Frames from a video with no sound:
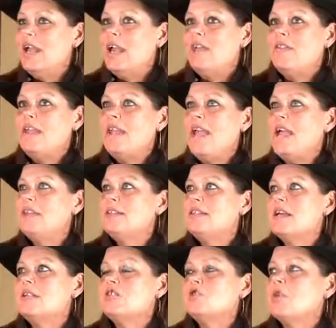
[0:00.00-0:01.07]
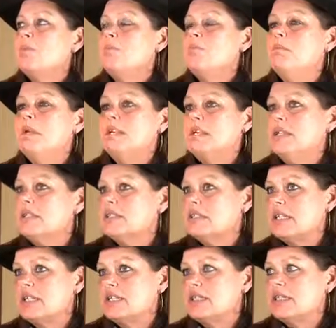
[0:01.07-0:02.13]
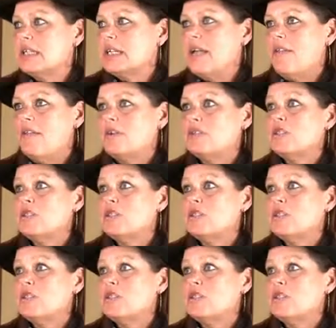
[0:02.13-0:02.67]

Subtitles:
and they had done tremendous things together.